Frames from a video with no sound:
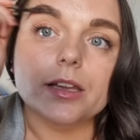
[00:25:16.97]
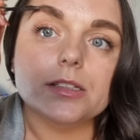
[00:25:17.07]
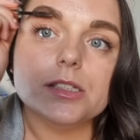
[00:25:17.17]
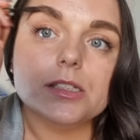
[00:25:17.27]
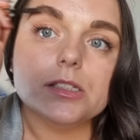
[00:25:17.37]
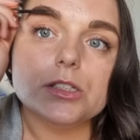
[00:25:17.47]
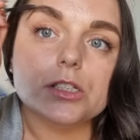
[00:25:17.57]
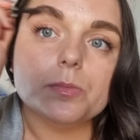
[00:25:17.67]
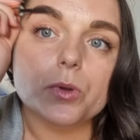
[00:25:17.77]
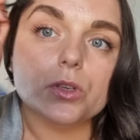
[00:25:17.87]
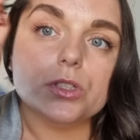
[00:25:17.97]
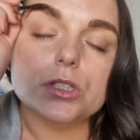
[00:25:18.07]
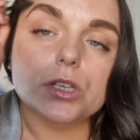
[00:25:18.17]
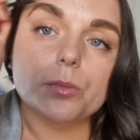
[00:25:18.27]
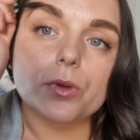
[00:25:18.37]
It just
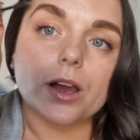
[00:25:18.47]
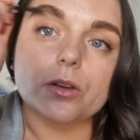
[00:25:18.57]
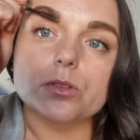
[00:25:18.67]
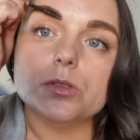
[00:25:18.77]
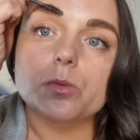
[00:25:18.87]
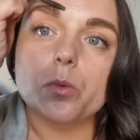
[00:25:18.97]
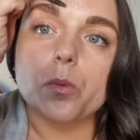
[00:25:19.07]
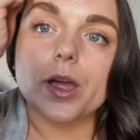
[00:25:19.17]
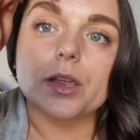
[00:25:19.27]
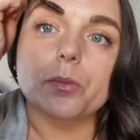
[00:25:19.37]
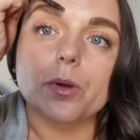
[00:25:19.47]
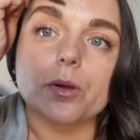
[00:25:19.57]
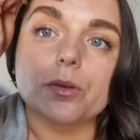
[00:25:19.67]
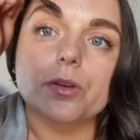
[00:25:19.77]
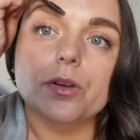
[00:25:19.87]
puts your brows where you
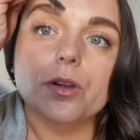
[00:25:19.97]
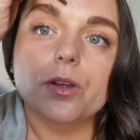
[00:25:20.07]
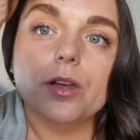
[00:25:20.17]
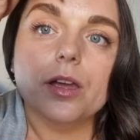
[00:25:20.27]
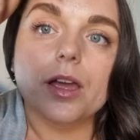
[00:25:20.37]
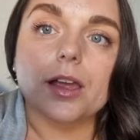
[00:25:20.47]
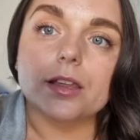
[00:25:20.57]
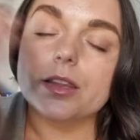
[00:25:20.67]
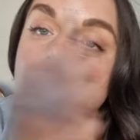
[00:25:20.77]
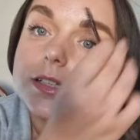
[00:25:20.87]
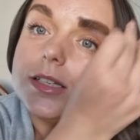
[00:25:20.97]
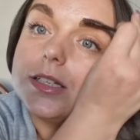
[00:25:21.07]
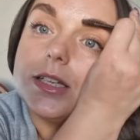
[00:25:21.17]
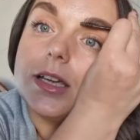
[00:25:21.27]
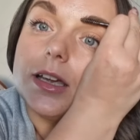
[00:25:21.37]
want and they
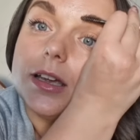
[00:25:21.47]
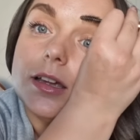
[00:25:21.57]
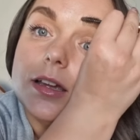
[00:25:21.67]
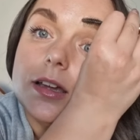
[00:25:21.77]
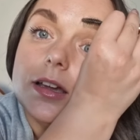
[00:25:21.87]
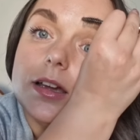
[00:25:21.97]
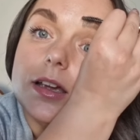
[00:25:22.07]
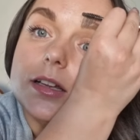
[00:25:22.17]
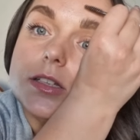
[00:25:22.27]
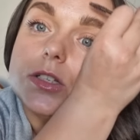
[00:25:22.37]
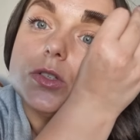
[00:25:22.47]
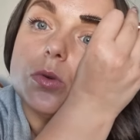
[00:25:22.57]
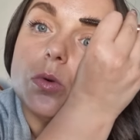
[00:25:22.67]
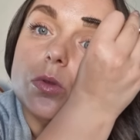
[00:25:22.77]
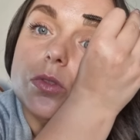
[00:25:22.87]
stay. It's
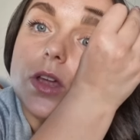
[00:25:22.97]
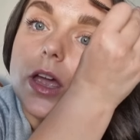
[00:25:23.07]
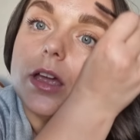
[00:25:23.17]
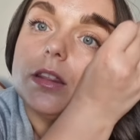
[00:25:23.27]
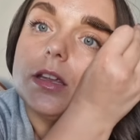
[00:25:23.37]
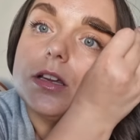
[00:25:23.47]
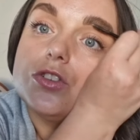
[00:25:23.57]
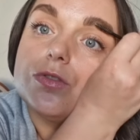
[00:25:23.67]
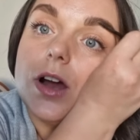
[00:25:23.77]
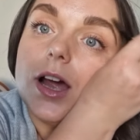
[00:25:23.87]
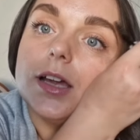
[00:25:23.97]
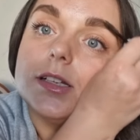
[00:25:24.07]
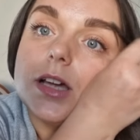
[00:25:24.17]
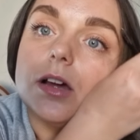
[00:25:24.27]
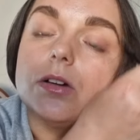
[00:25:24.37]
so thick. They dry
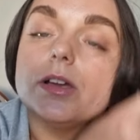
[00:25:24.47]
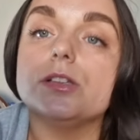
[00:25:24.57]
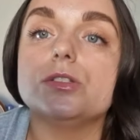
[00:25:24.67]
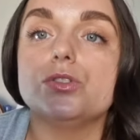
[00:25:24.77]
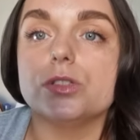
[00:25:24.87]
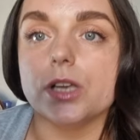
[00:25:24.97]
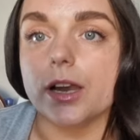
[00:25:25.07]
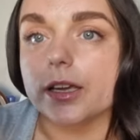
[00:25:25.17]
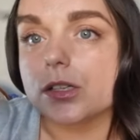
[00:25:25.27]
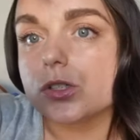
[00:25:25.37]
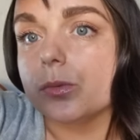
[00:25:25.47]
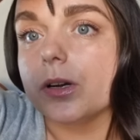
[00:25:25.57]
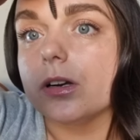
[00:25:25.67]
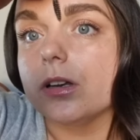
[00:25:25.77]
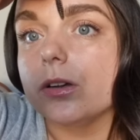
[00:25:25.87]
down to like
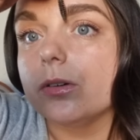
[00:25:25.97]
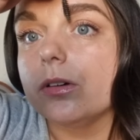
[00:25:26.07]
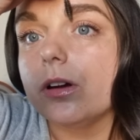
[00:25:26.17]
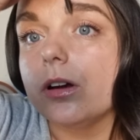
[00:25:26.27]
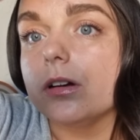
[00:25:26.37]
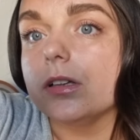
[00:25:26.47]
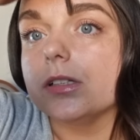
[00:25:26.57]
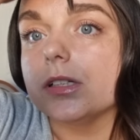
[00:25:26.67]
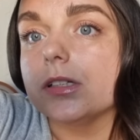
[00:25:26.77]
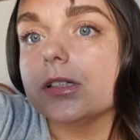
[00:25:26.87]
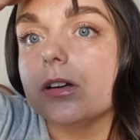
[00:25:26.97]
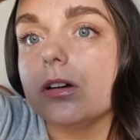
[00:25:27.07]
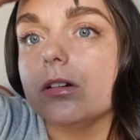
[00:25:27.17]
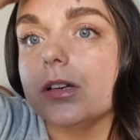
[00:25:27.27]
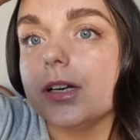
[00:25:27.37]
super glue. Honestly, it's
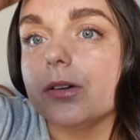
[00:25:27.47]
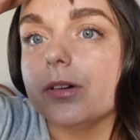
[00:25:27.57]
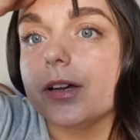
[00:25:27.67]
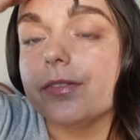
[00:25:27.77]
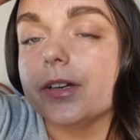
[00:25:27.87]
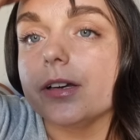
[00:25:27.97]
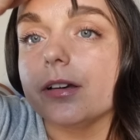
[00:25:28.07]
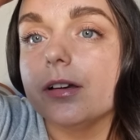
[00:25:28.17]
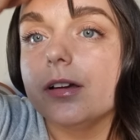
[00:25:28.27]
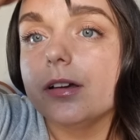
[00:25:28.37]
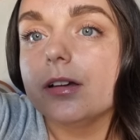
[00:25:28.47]
got hardly no left in.